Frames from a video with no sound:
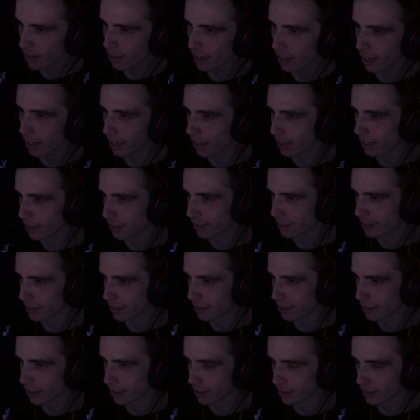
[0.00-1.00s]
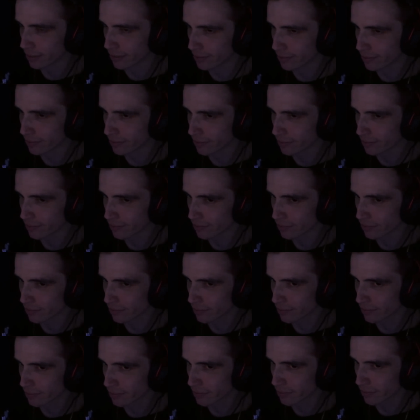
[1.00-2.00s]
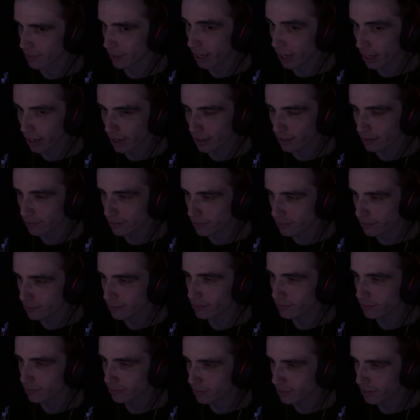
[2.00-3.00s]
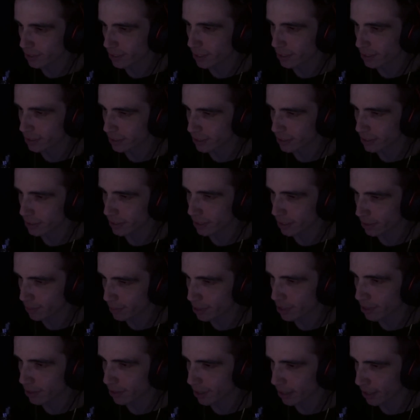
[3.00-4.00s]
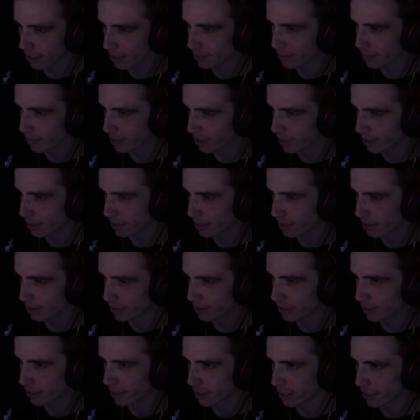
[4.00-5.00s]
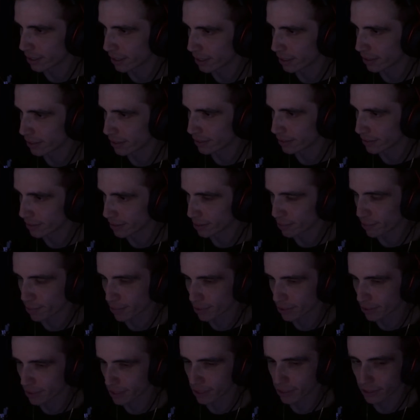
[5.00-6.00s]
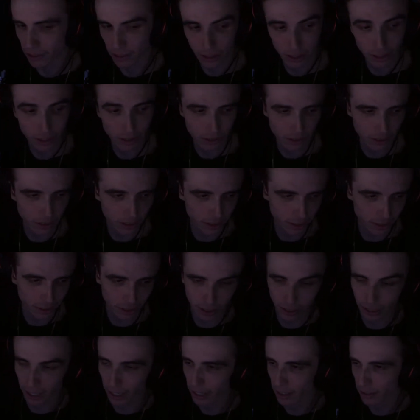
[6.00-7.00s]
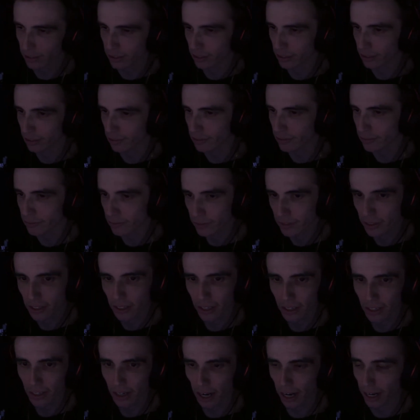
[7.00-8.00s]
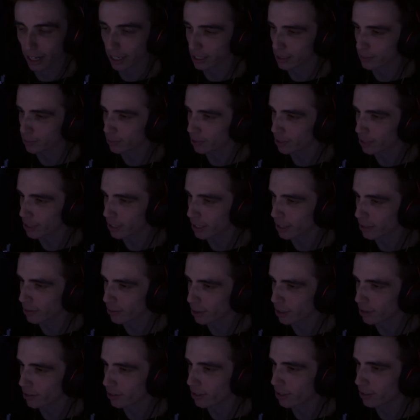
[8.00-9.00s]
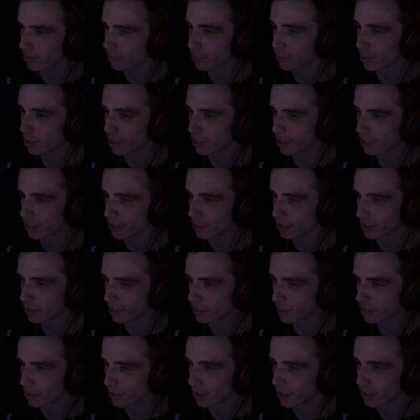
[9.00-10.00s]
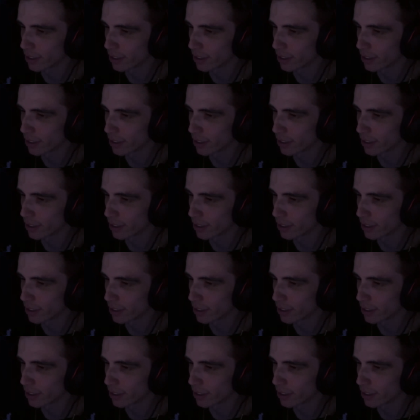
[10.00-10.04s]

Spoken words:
And yeah, he's gonna be okay, but he had it's a pretty serious injury, and like I don't know if I explained that well enough, but he